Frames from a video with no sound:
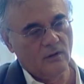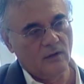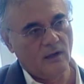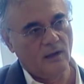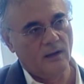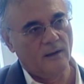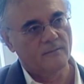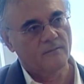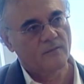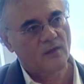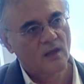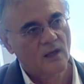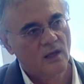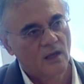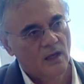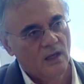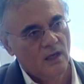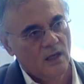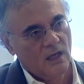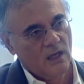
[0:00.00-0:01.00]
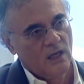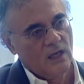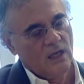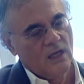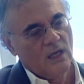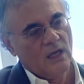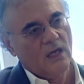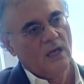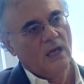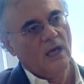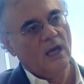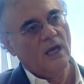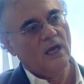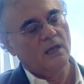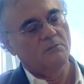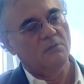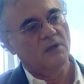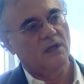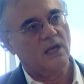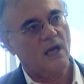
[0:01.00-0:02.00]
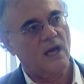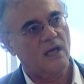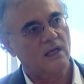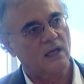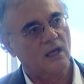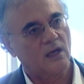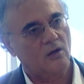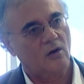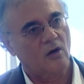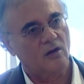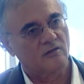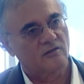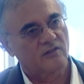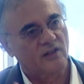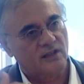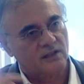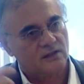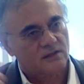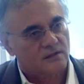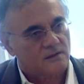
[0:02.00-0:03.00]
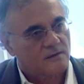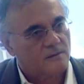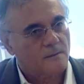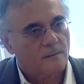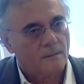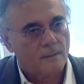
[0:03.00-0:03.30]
Okay. And began a conflict